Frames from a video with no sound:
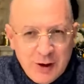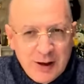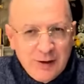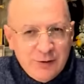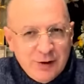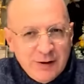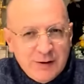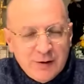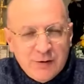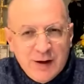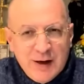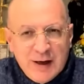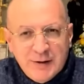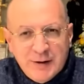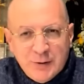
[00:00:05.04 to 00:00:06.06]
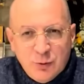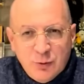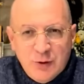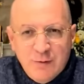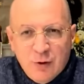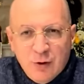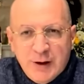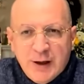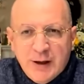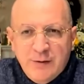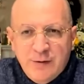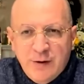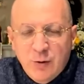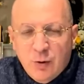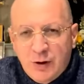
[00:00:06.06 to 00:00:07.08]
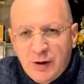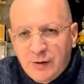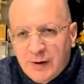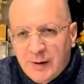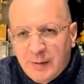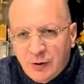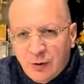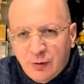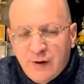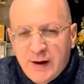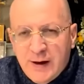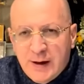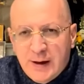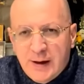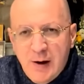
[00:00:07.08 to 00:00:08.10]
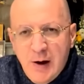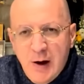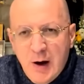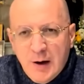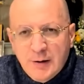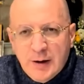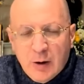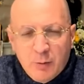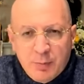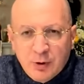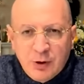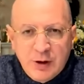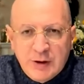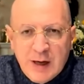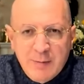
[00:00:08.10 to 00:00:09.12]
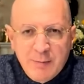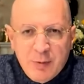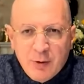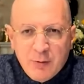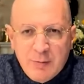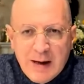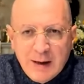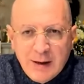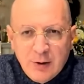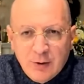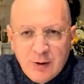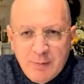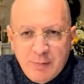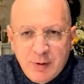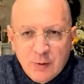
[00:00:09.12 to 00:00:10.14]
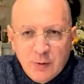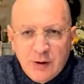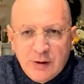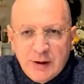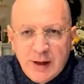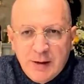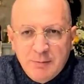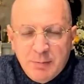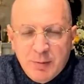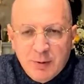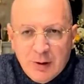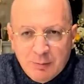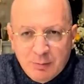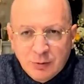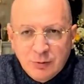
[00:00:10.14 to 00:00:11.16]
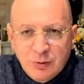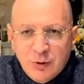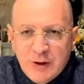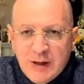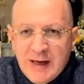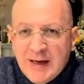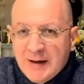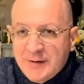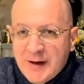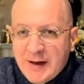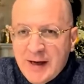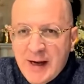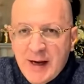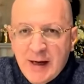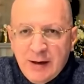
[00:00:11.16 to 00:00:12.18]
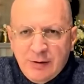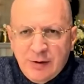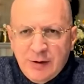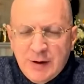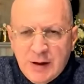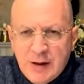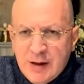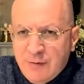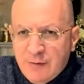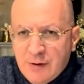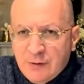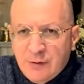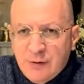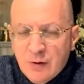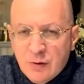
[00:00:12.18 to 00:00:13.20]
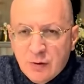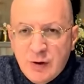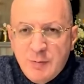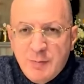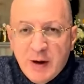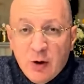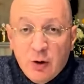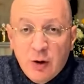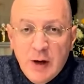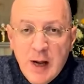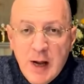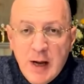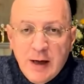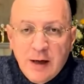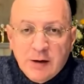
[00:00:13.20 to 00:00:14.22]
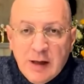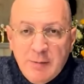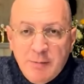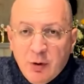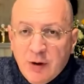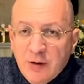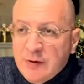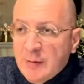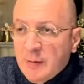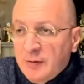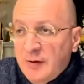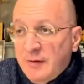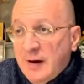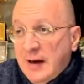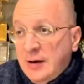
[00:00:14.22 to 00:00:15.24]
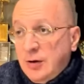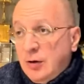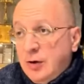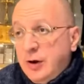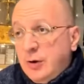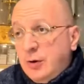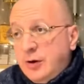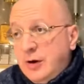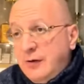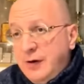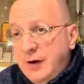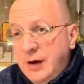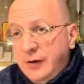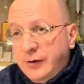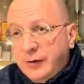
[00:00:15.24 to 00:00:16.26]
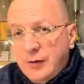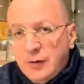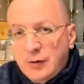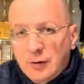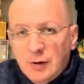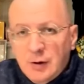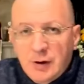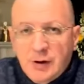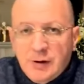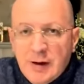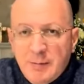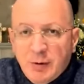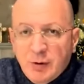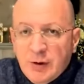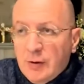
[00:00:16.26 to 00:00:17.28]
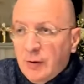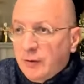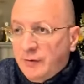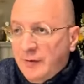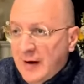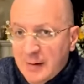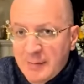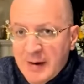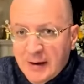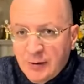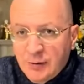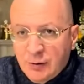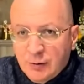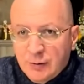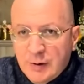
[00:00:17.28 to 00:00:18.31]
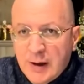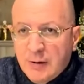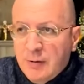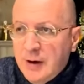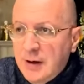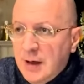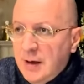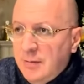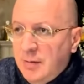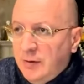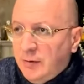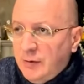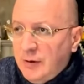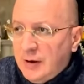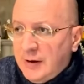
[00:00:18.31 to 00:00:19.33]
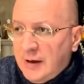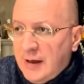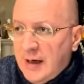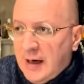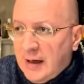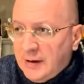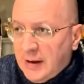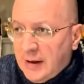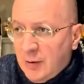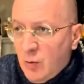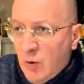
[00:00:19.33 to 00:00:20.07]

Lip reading: to all of you, dear children. For some time now, Saturday evening has no longer been the time for catechesis and reflection. However, I call the time we are living in the time of unveiling. And so you must keep your guard up. It is a moment in which the sides manifest themselves in their true identity.